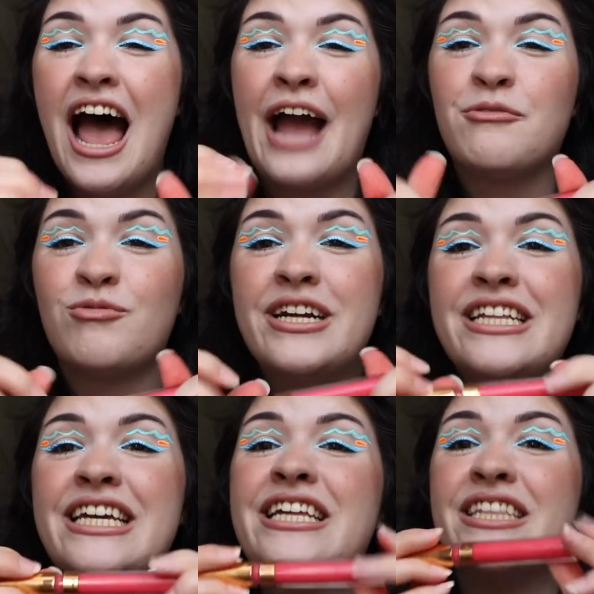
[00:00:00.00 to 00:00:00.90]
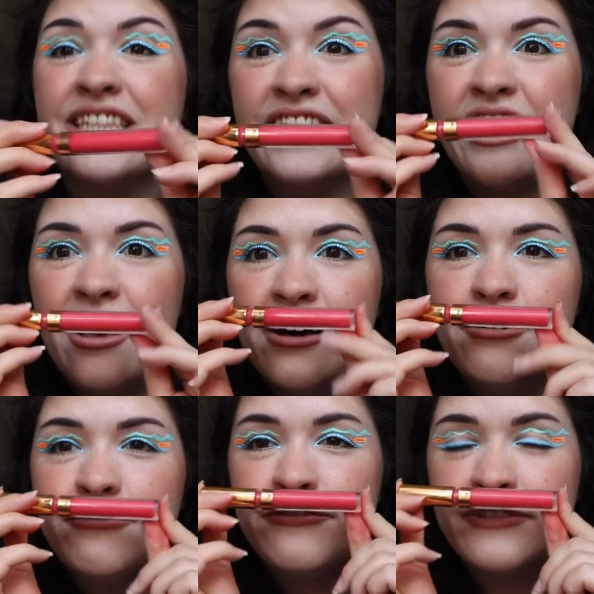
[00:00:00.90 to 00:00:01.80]
I really
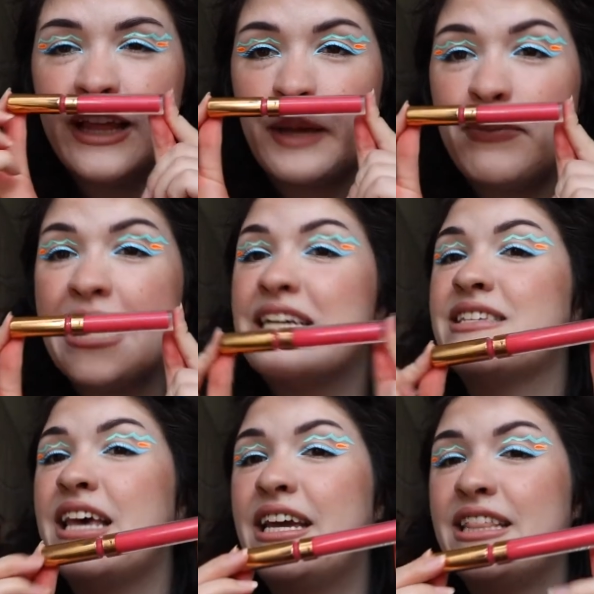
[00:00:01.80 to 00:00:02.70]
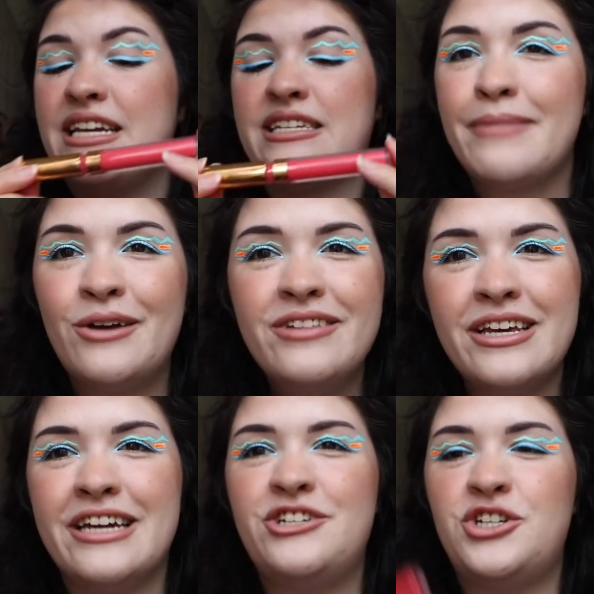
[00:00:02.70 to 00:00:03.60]
love like pinks like this. My
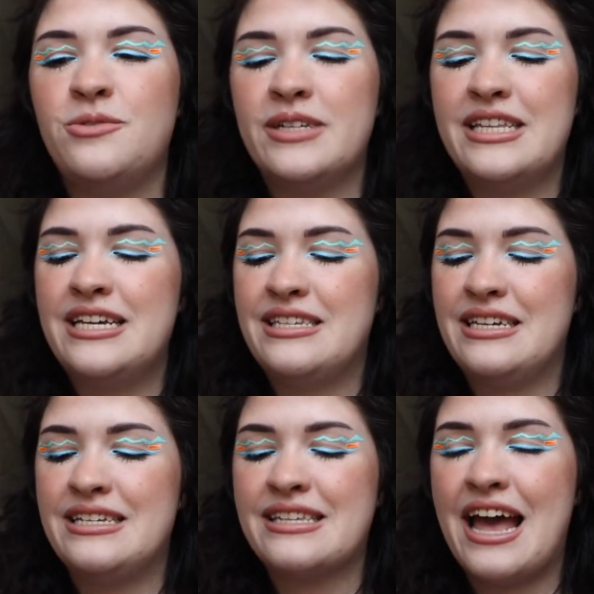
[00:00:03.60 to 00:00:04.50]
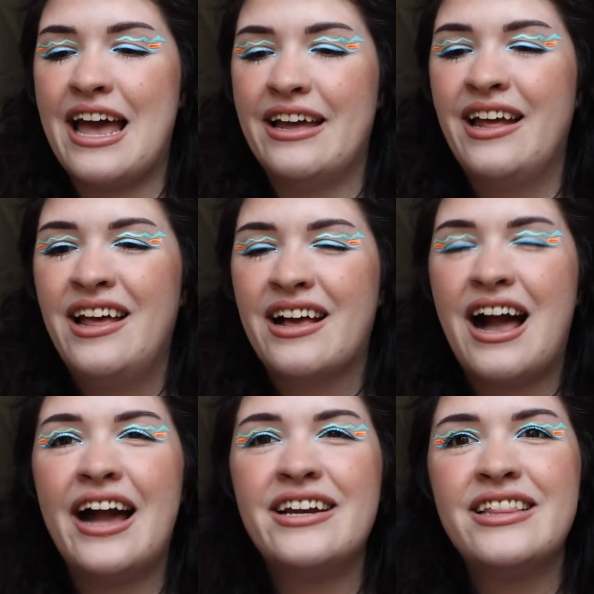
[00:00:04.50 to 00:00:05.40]
only issue with this is that
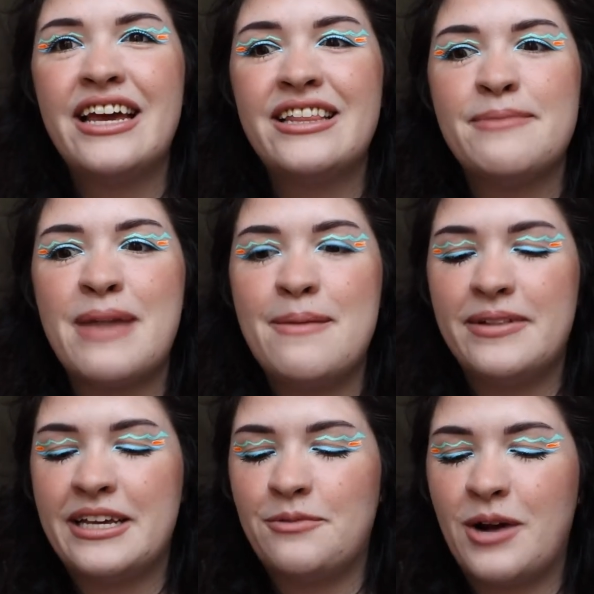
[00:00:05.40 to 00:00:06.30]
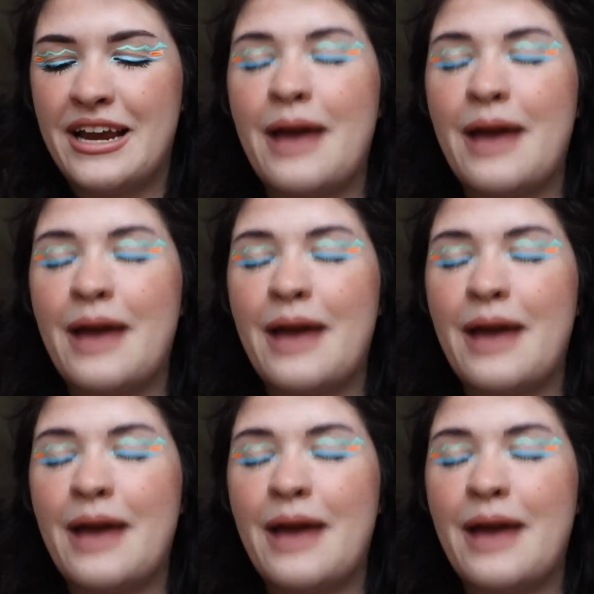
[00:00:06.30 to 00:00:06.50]
kind of like the Maybelline one.